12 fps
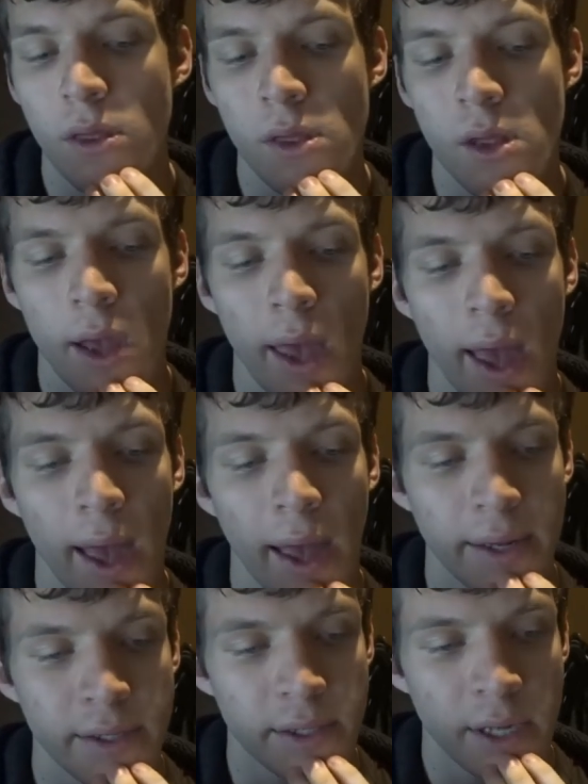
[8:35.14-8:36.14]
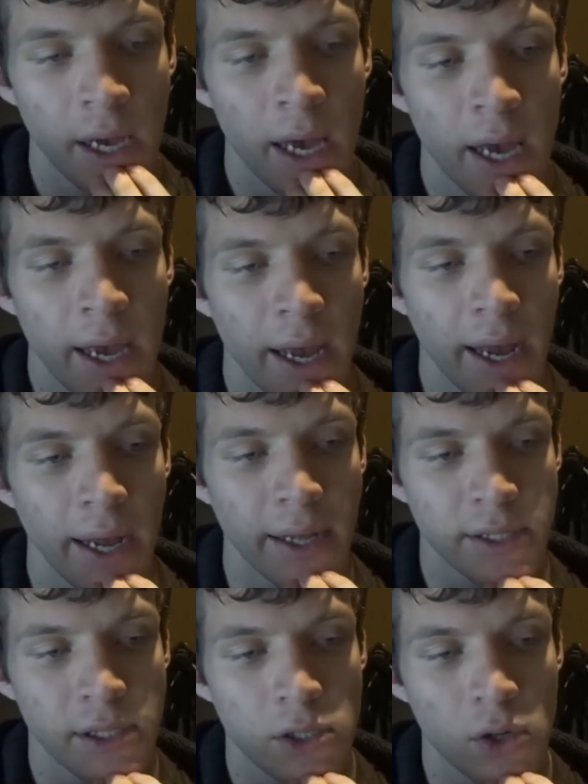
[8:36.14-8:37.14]
and it's
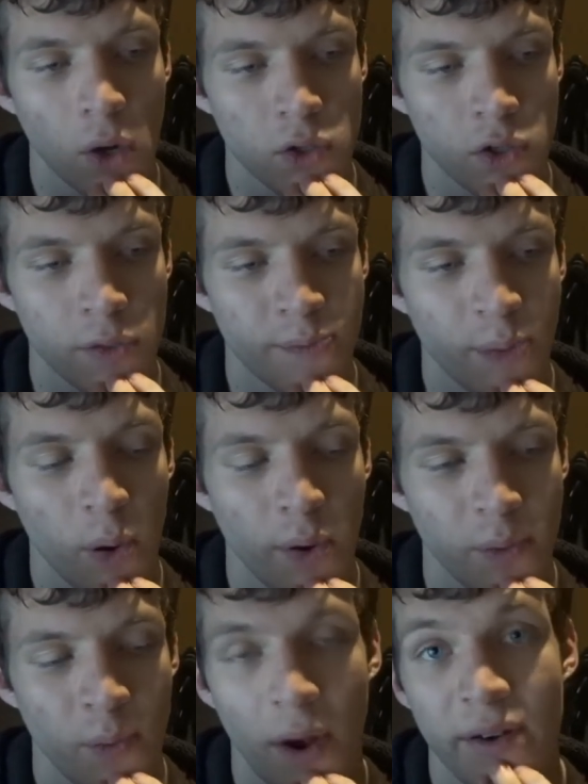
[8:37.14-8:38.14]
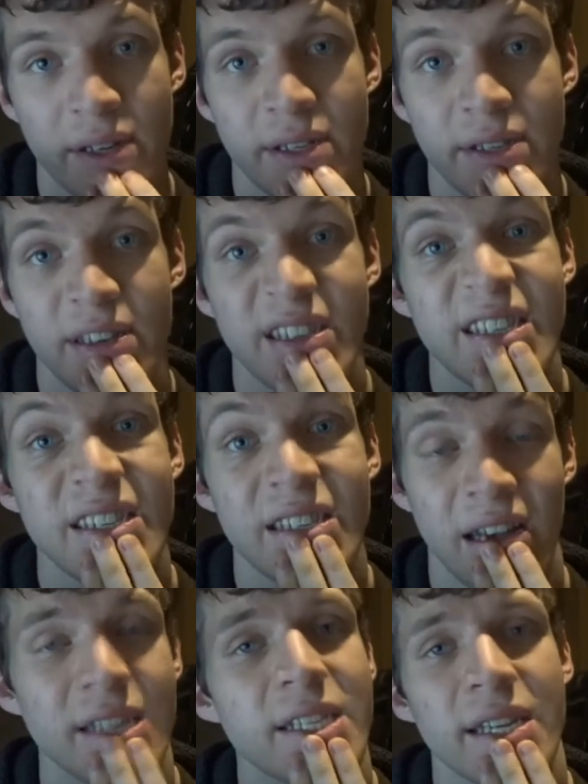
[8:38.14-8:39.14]
got to the point where it's
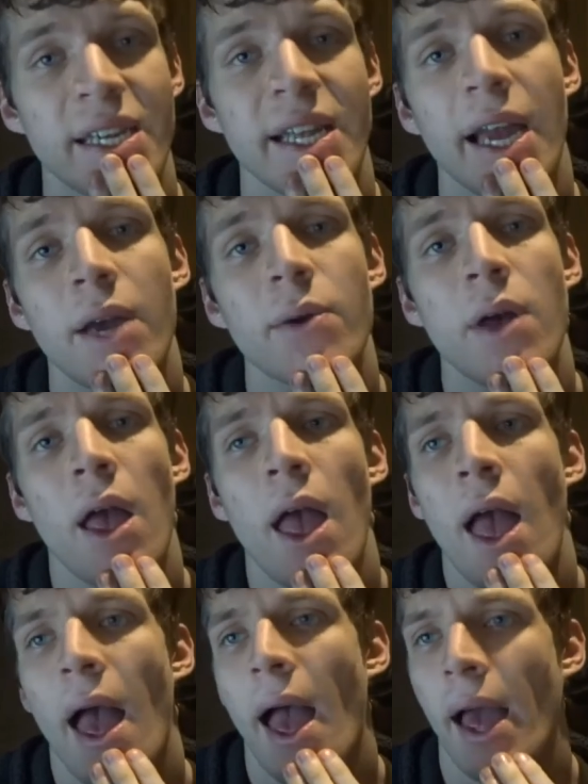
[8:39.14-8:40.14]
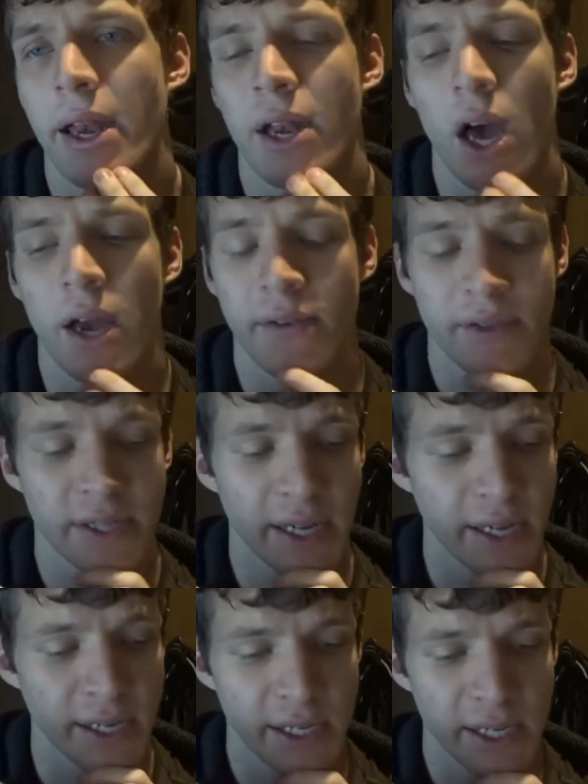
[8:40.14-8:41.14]
disgusting now, and I've seen
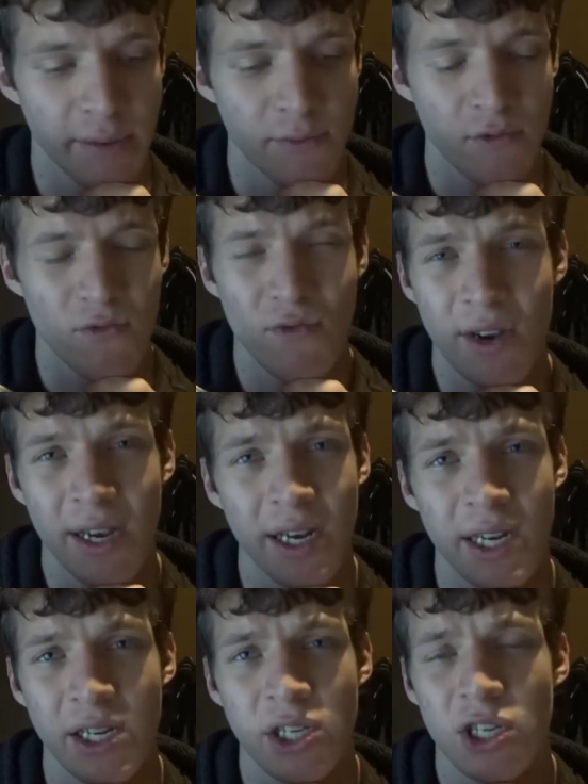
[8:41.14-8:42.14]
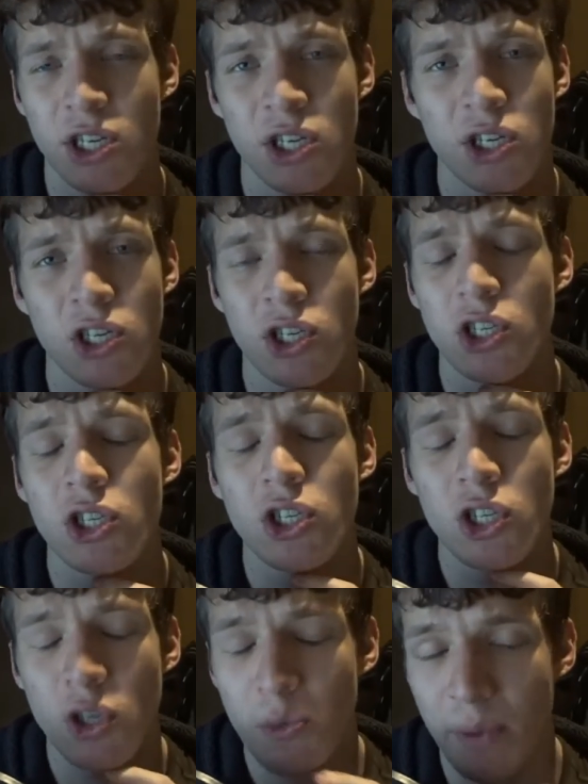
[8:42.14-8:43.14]
some really
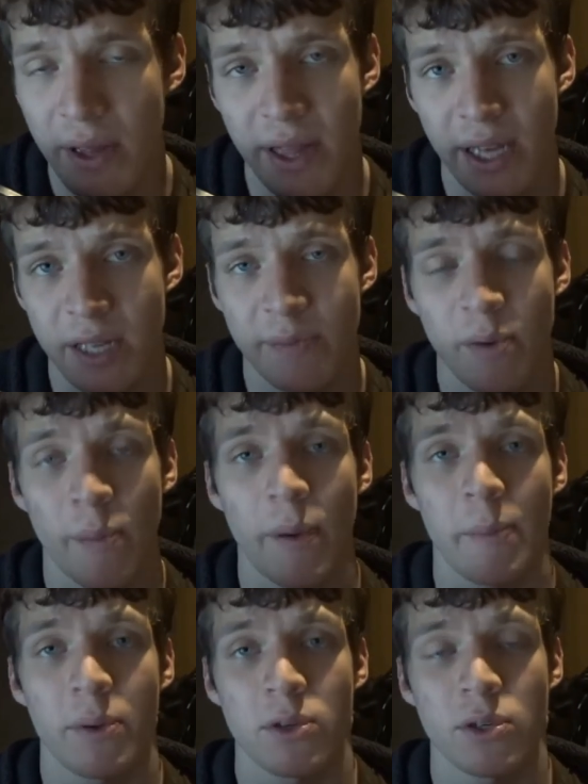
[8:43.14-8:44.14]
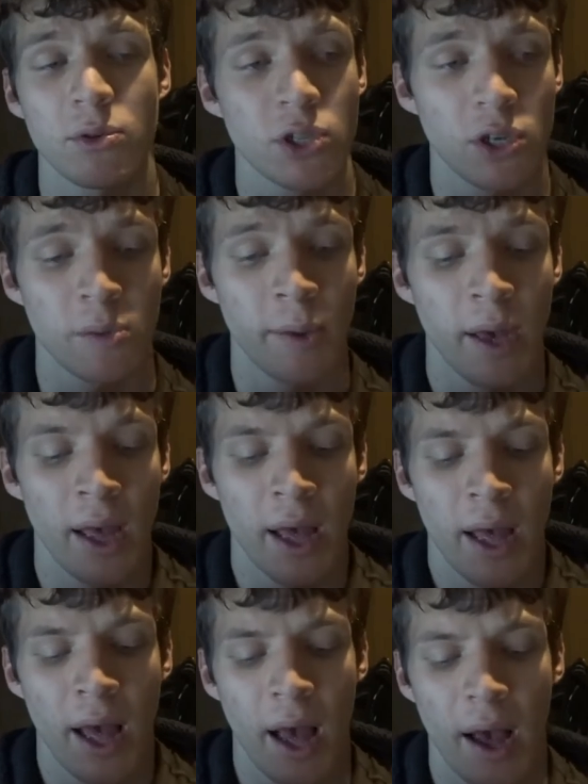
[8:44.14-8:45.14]
stupid things pop up on YouTube
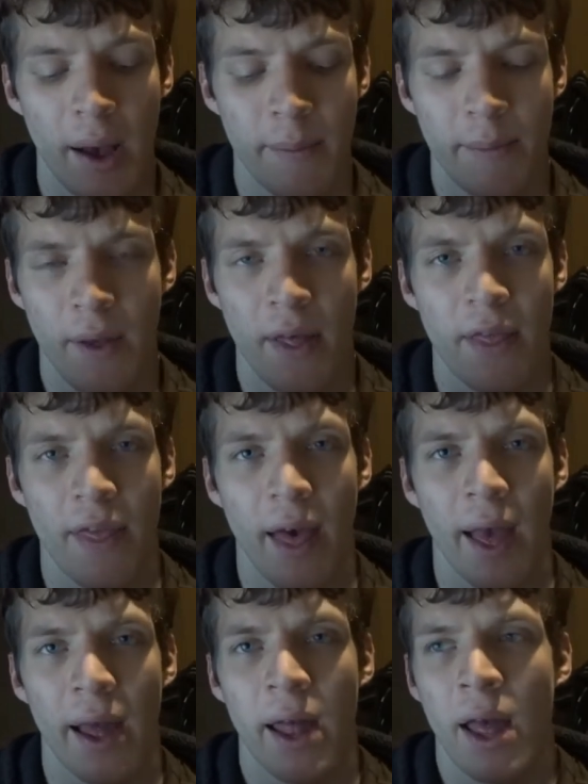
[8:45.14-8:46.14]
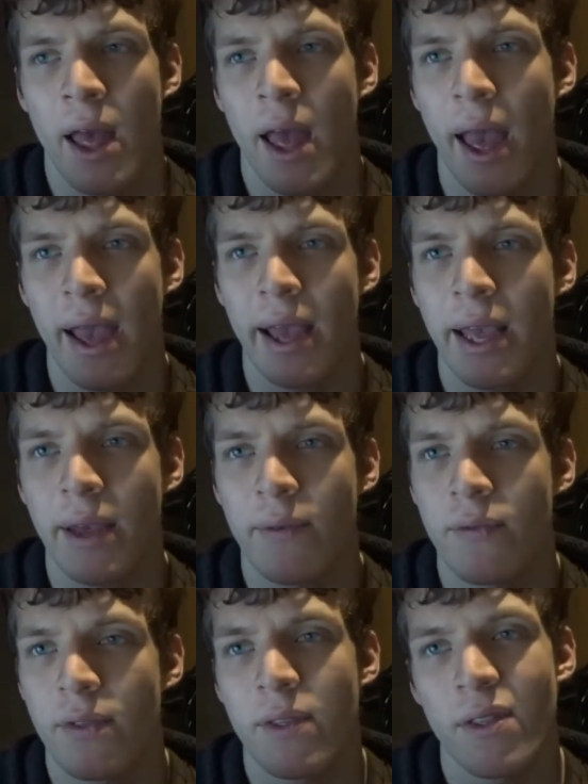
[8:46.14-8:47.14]
that
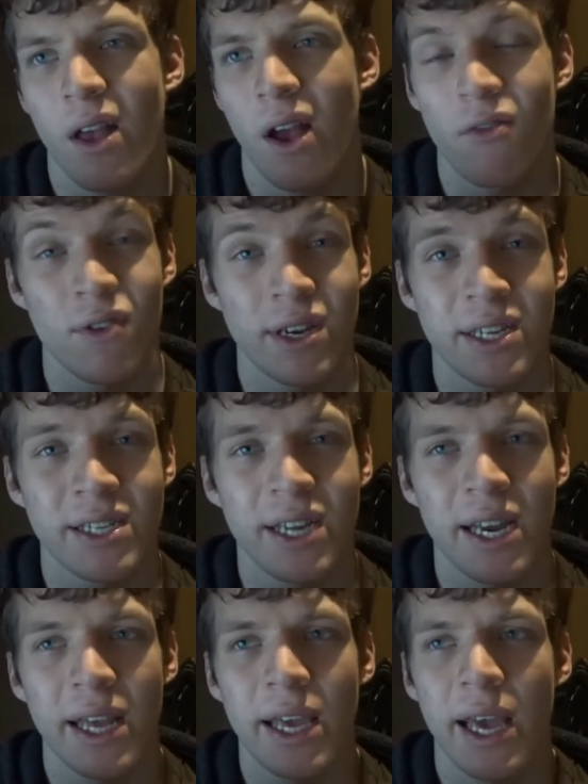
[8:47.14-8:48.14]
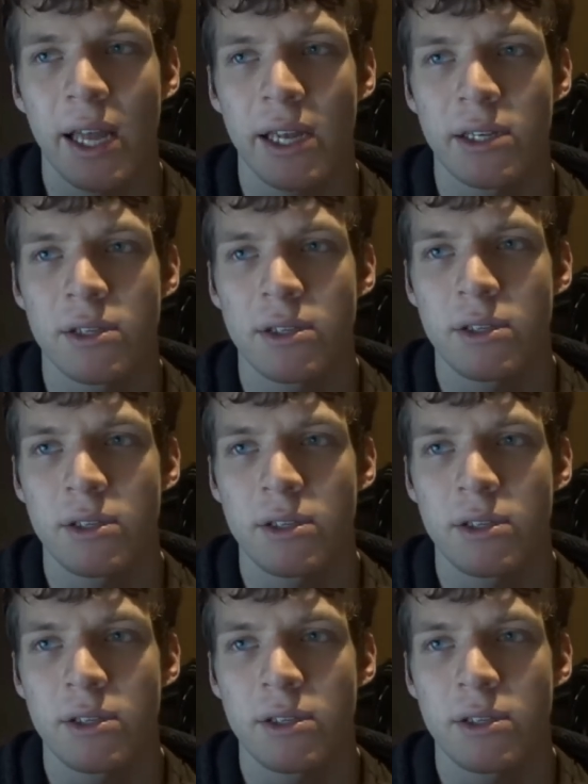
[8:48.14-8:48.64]
are really silly, and